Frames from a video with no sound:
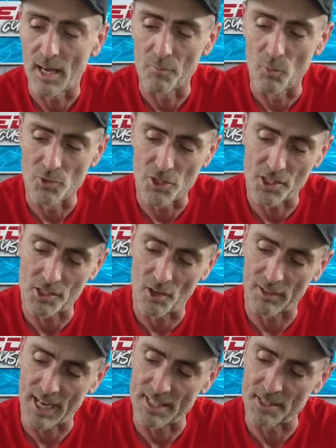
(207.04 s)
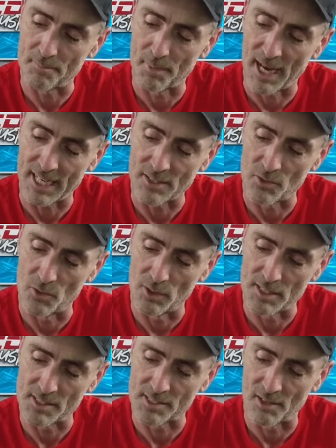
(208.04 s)
and once you start getting the paint
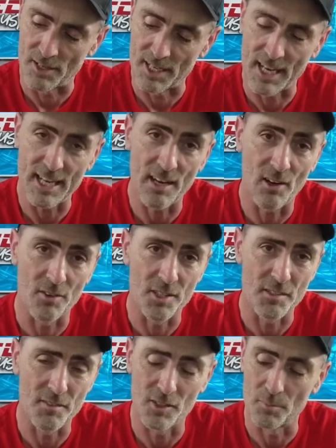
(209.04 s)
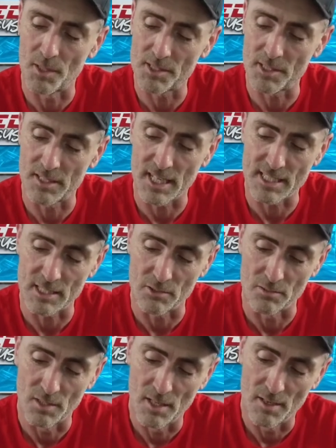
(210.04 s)
all inside here on the devilbiss and these
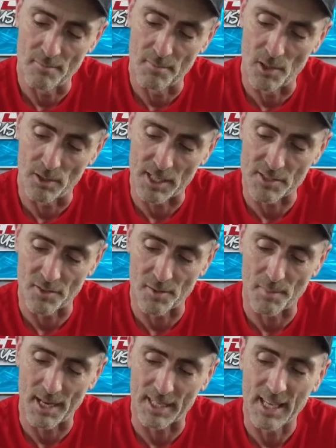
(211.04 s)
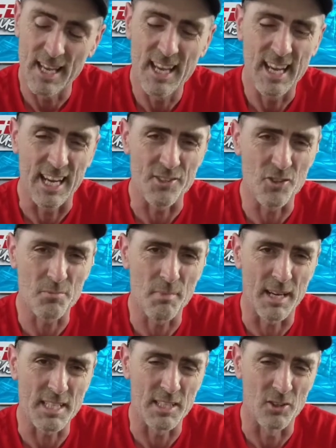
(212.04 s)
little markings on the back, it just
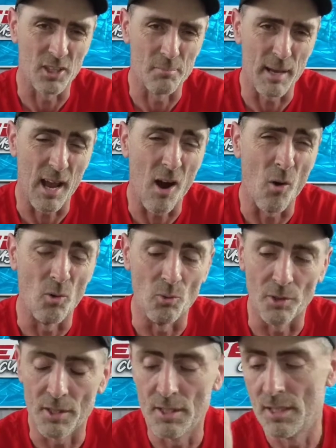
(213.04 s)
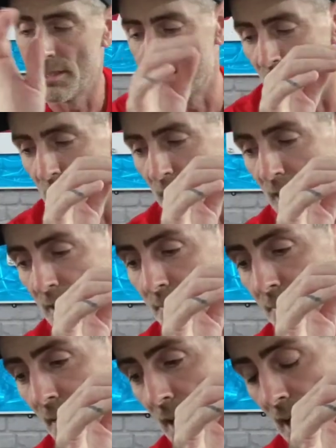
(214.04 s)
makes it look a bit old. So
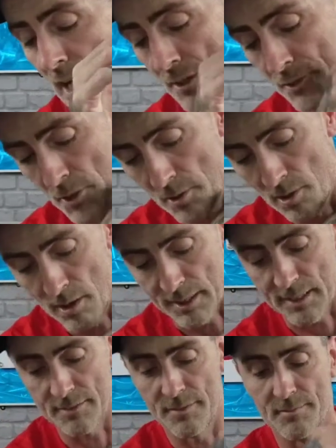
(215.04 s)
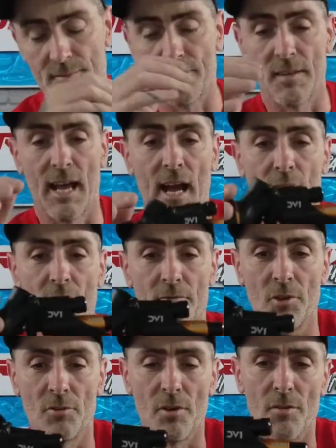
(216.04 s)
I do like how
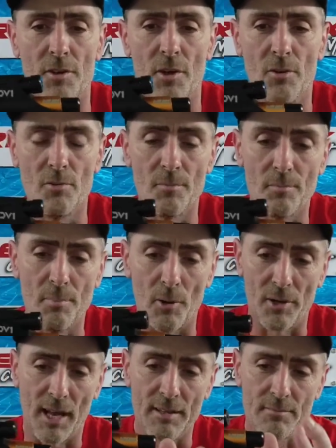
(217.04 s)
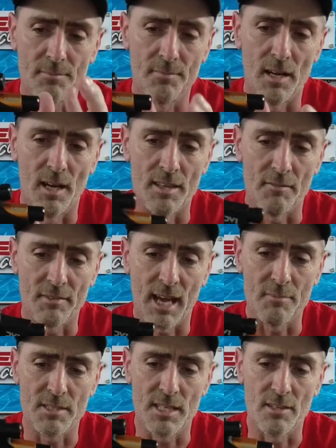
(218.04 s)
they've done the new body, and they've
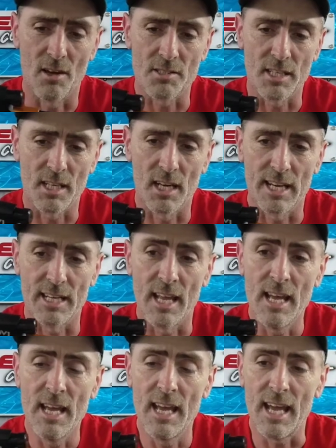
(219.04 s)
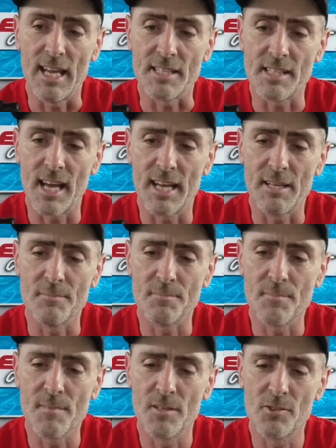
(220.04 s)
kept it nice and clean. It's
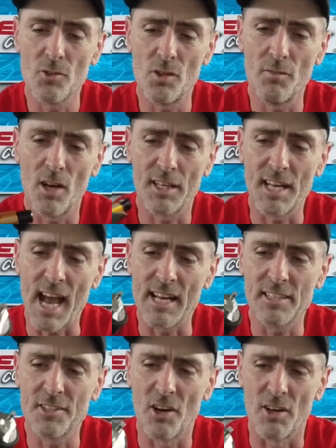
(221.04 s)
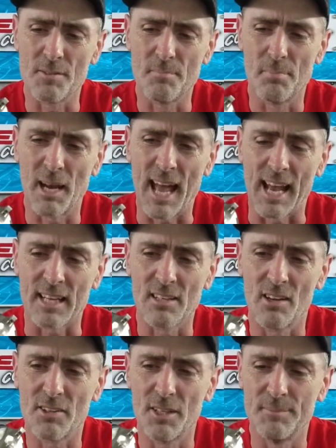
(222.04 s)
a sort of like an anodized
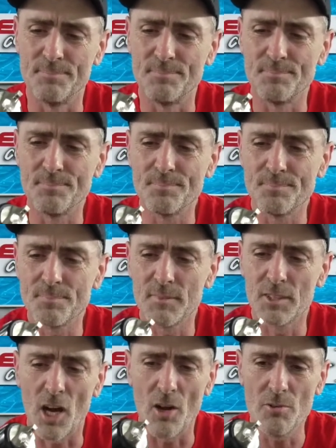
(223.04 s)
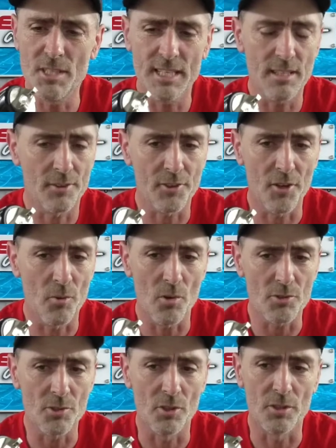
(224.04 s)
black, like a coating. I don't
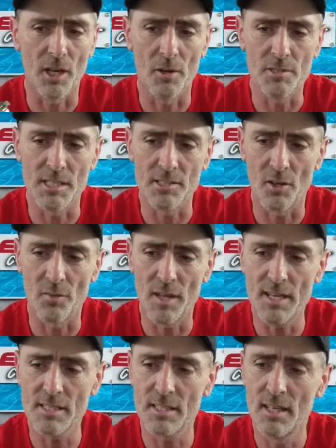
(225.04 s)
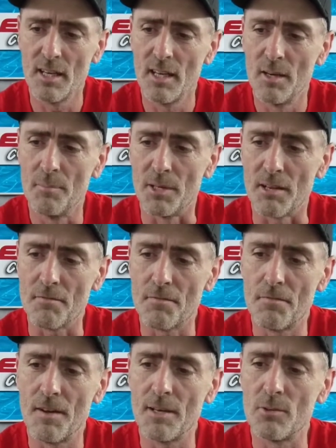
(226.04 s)
know what sort of coating's on this, but it
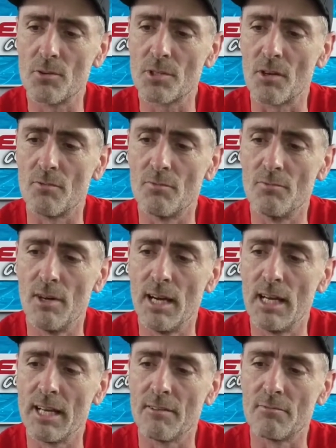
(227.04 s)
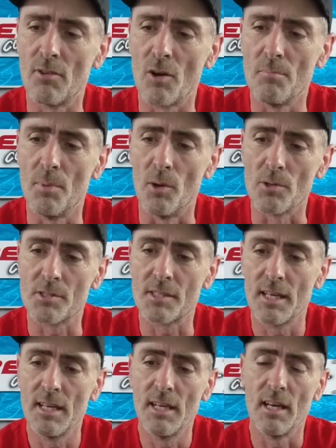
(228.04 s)
feels really
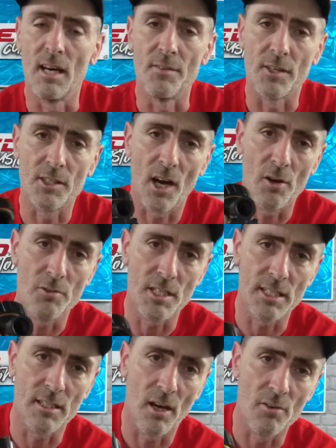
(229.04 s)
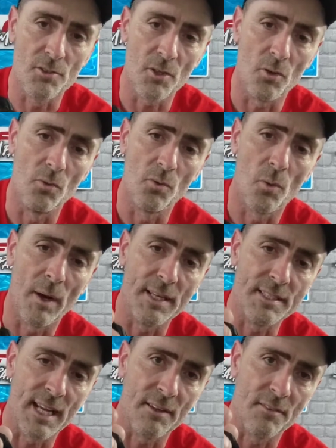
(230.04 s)
robust, and the coating goes all the
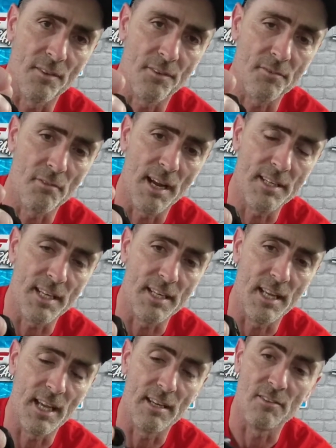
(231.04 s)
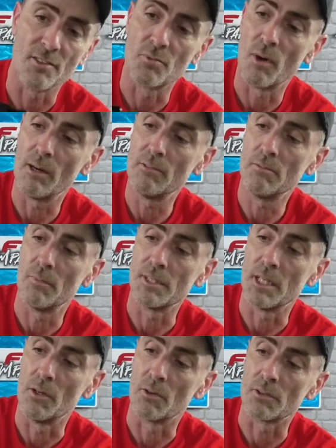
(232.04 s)
way down the thread in here as well
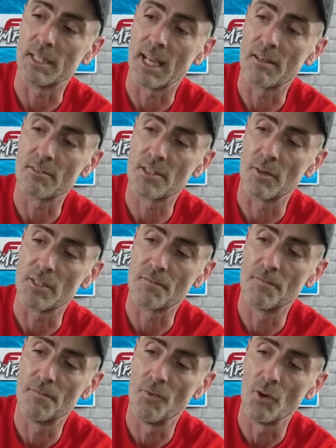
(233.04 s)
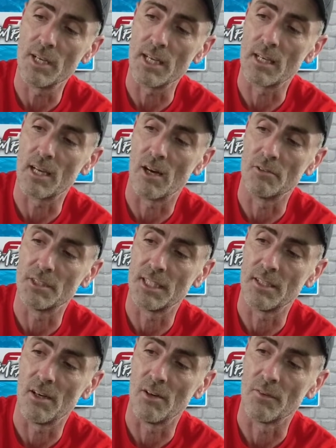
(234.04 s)
when you look down, so it's fully
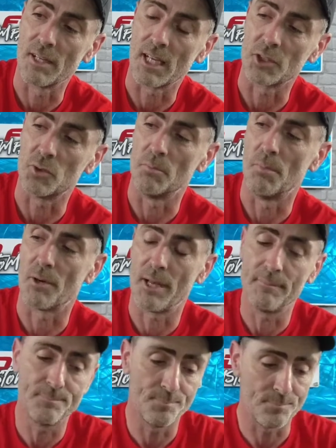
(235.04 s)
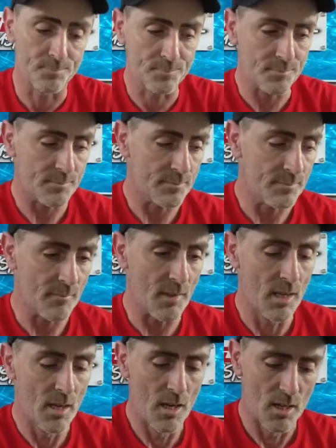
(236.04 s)
coated on the actual body.
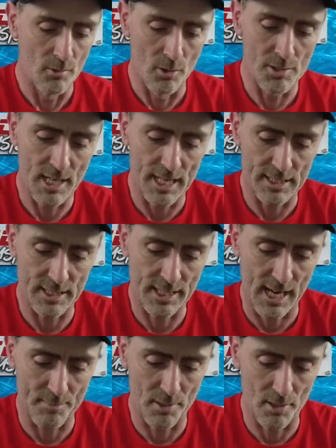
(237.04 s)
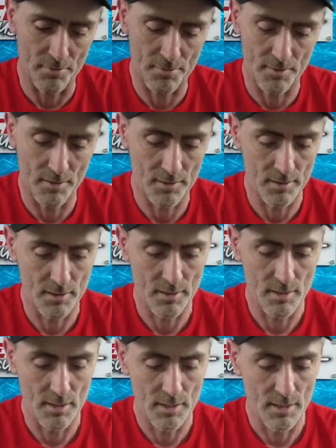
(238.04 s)
We'll take the cap off,
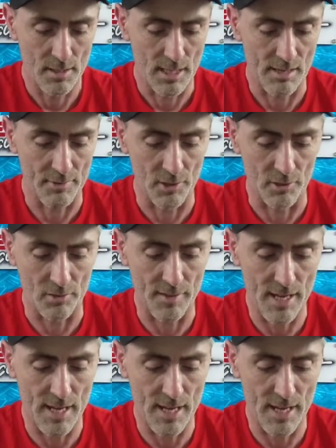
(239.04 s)
have a look